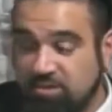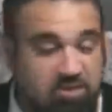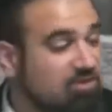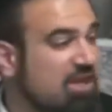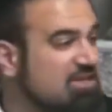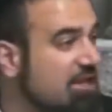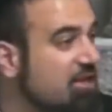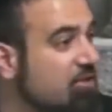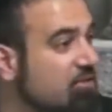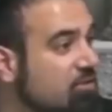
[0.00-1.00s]
And see what they say
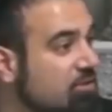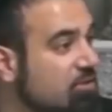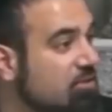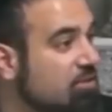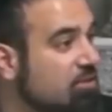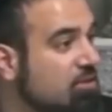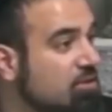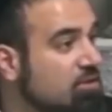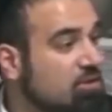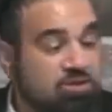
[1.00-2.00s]
to you.
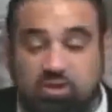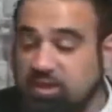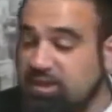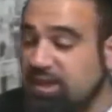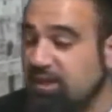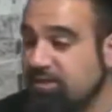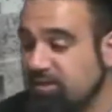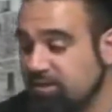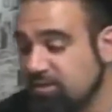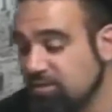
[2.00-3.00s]
So the kid
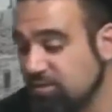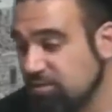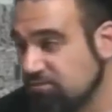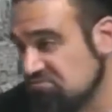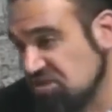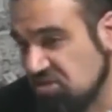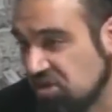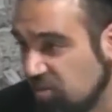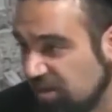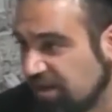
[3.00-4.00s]
says,
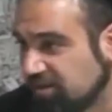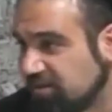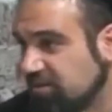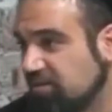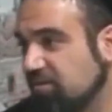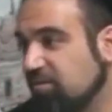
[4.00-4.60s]
okay, why not?